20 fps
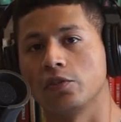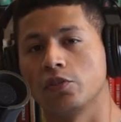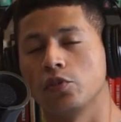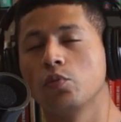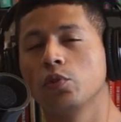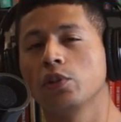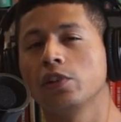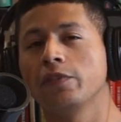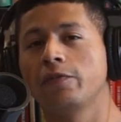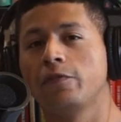You
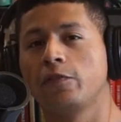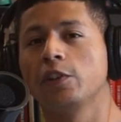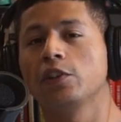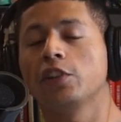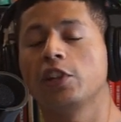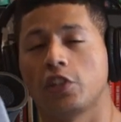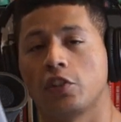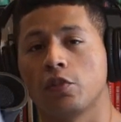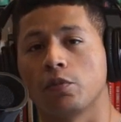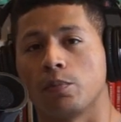really feel
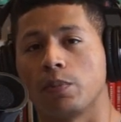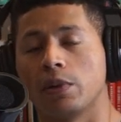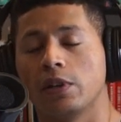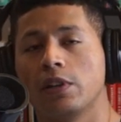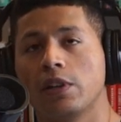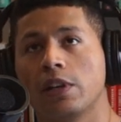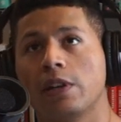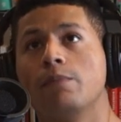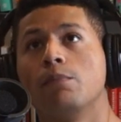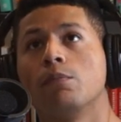like you're
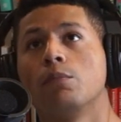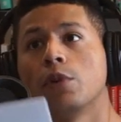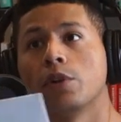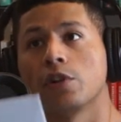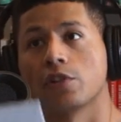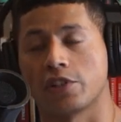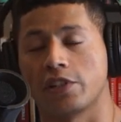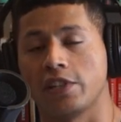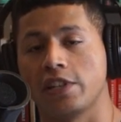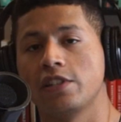
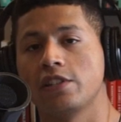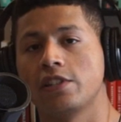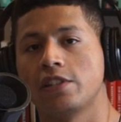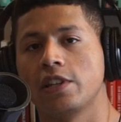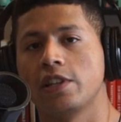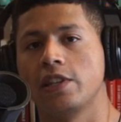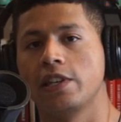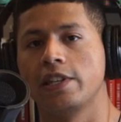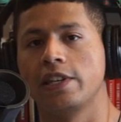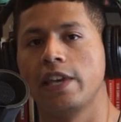immersed
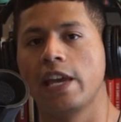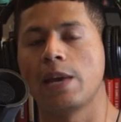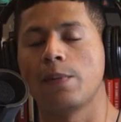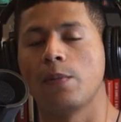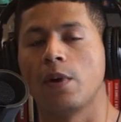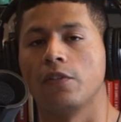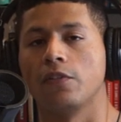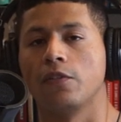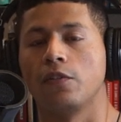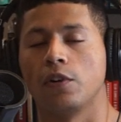into the game
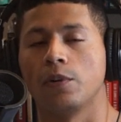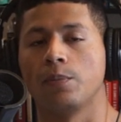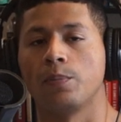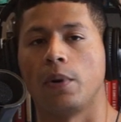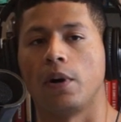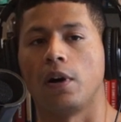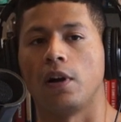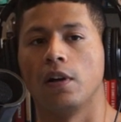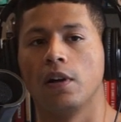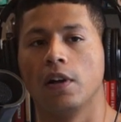of
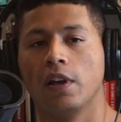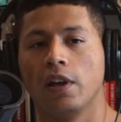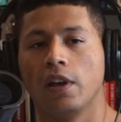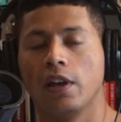football.